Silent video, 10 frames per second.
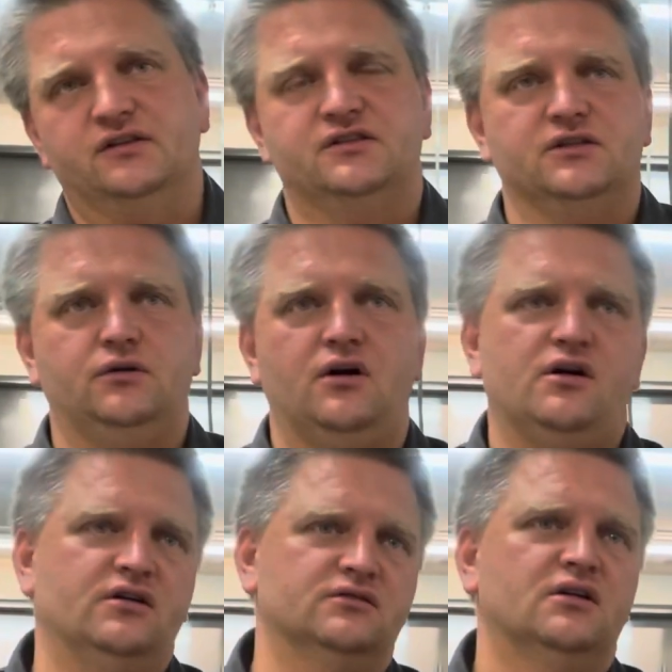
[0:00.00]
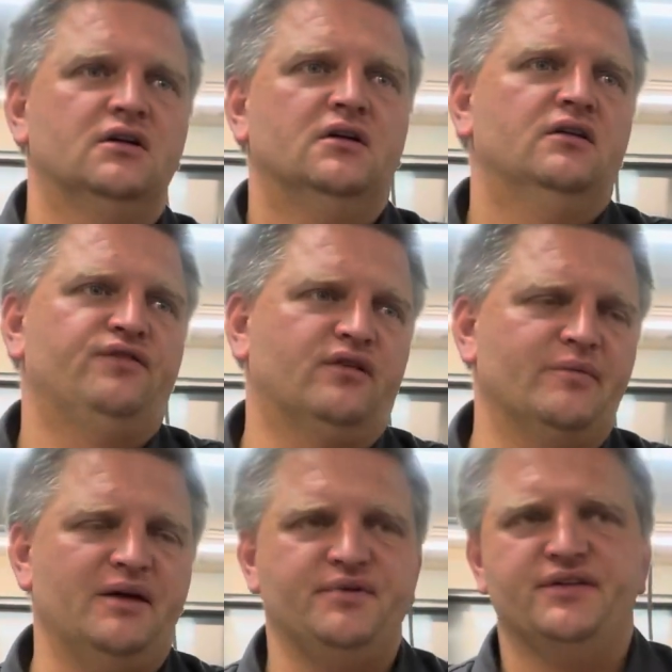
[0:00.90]
and so on for
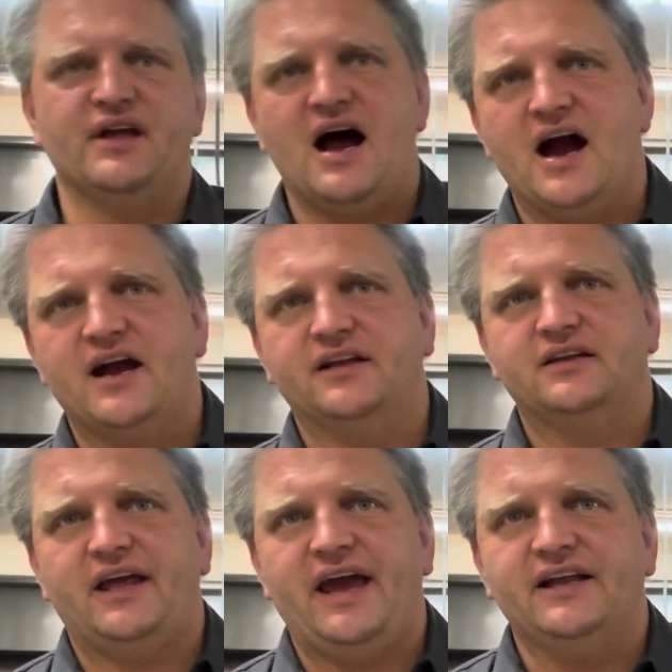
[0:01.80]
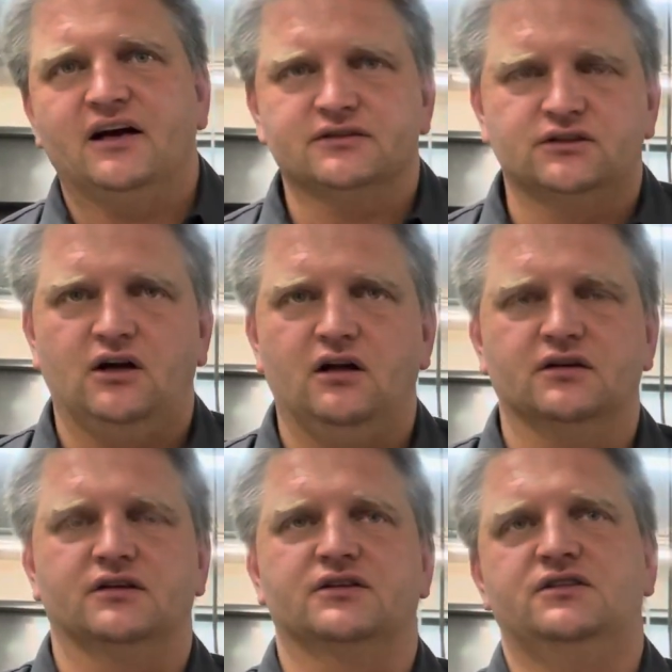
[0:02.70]
maybe $800,
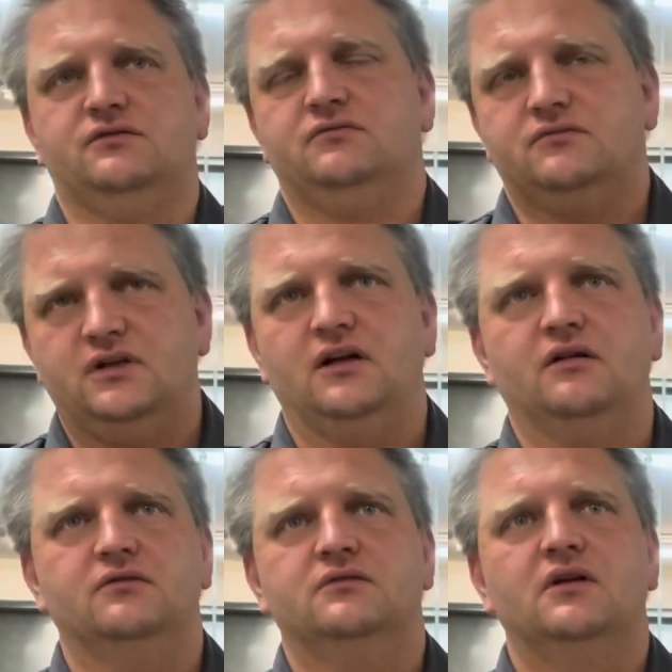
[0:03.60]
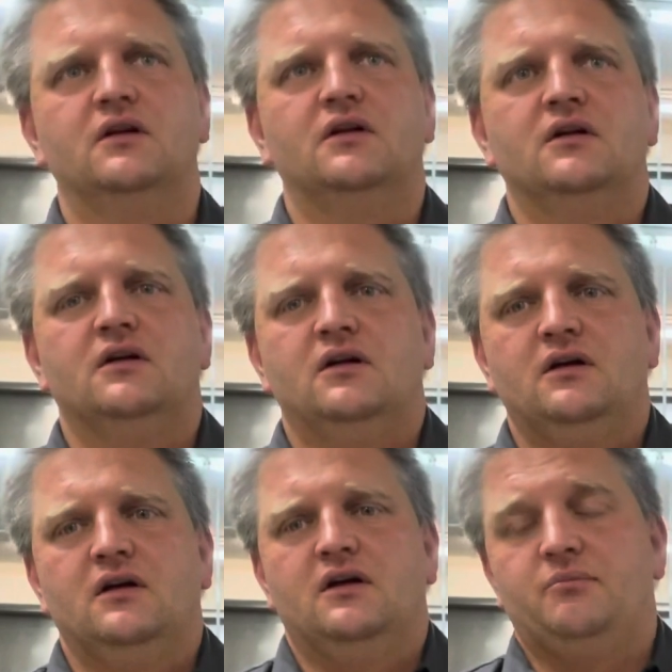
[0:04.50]
you know.
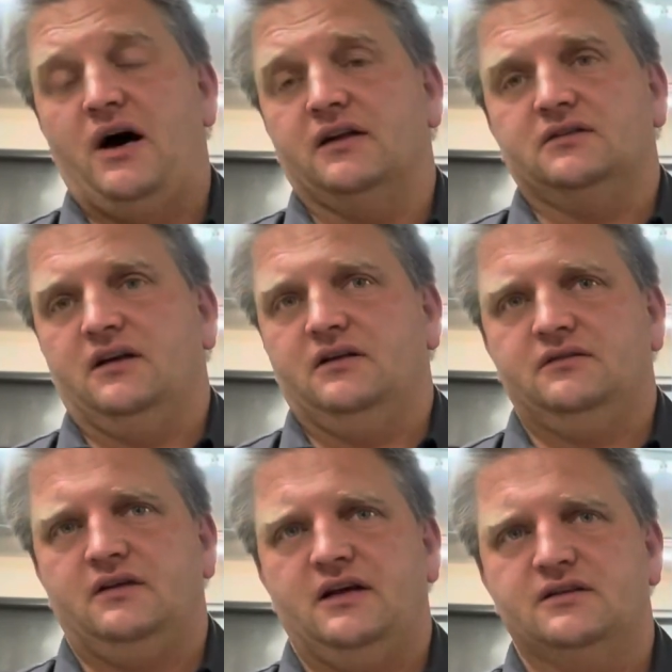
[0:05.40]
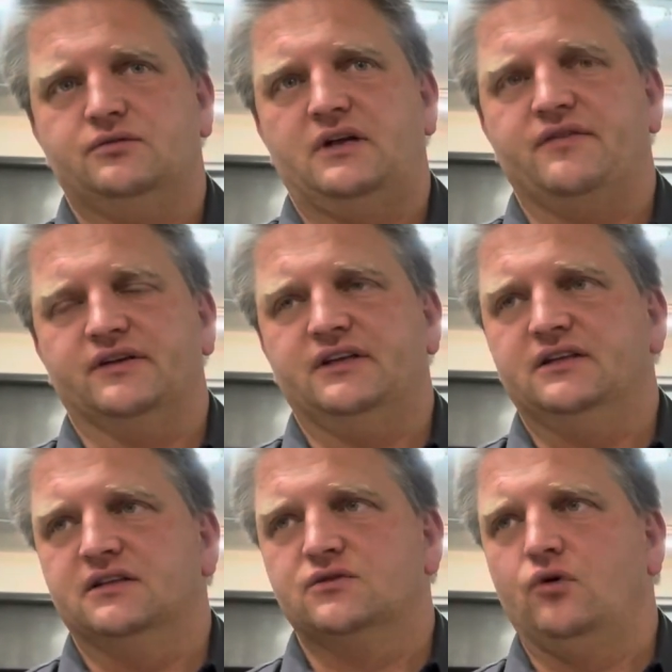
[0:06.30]
But as with everything in
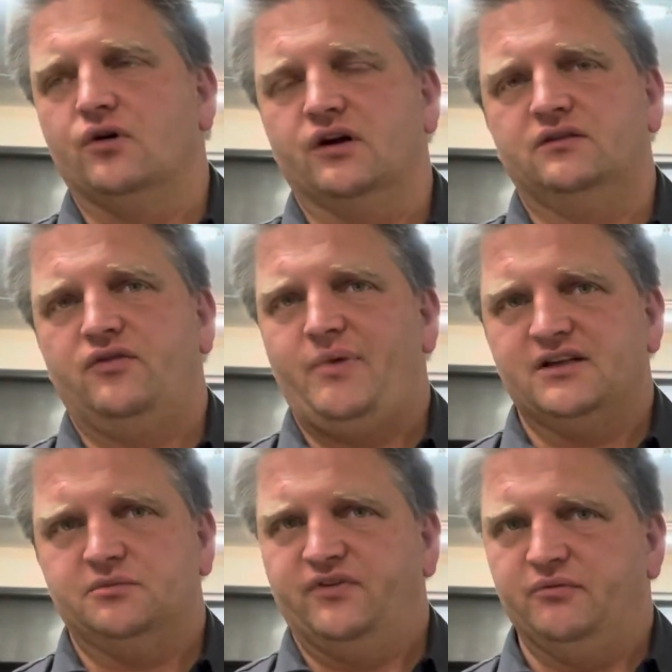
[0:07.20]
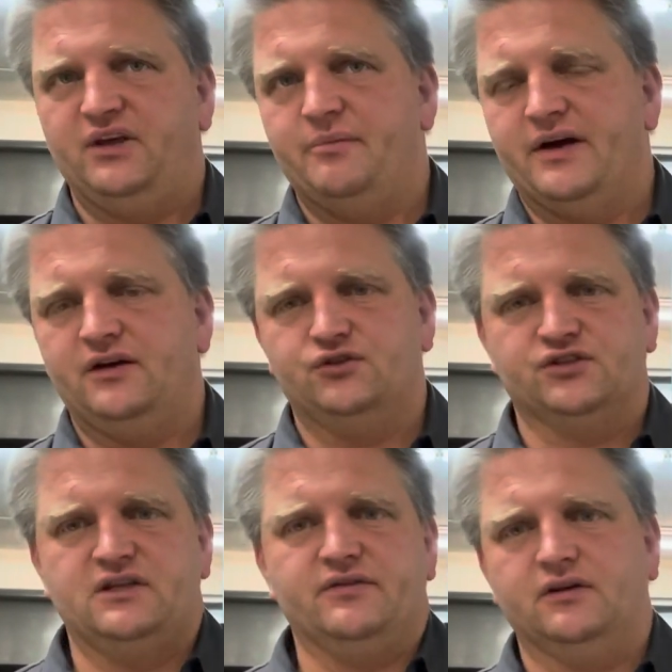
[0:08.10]
this world, if you buy something from eBay, you
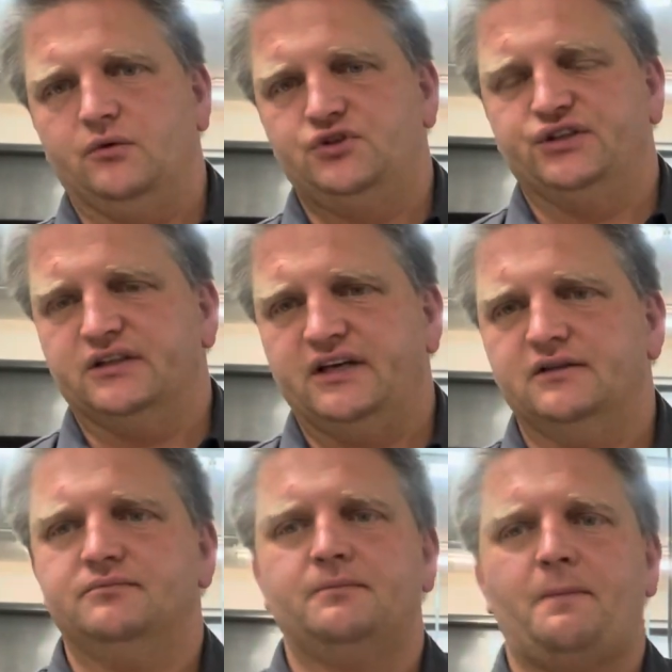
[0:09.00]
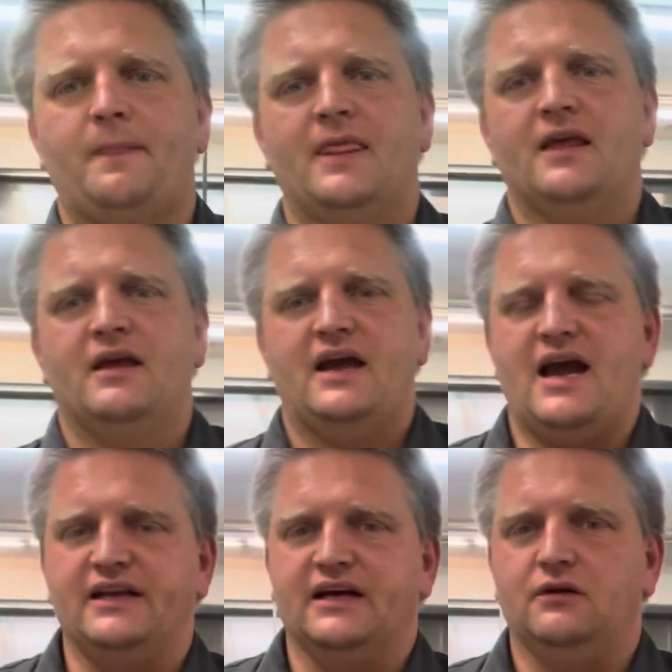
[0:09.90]
just never know what you're gonna get.
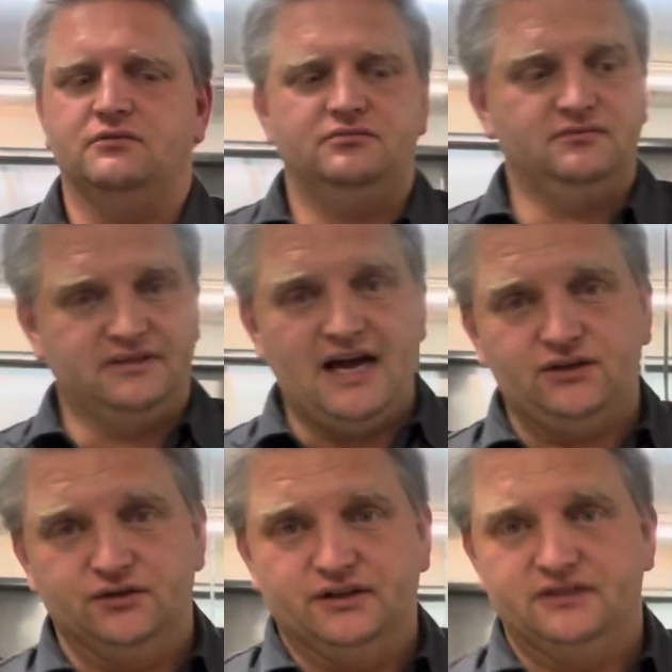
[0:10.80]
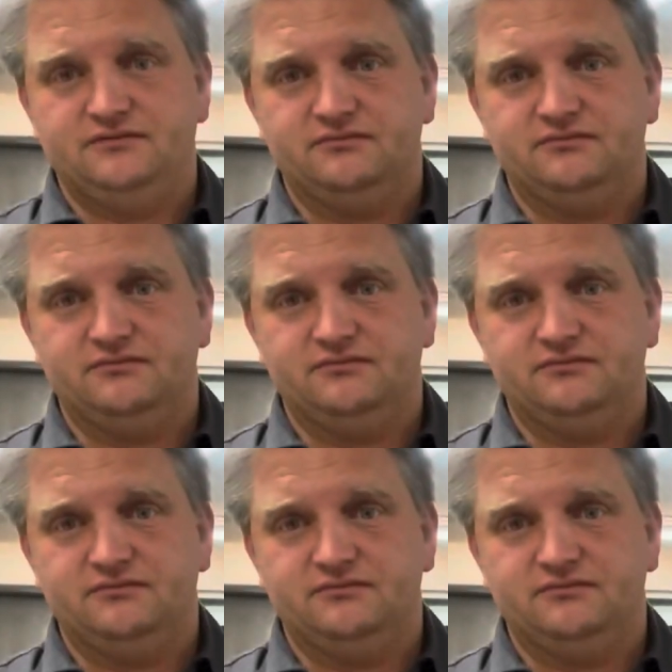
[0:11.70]
Anyhow, that unit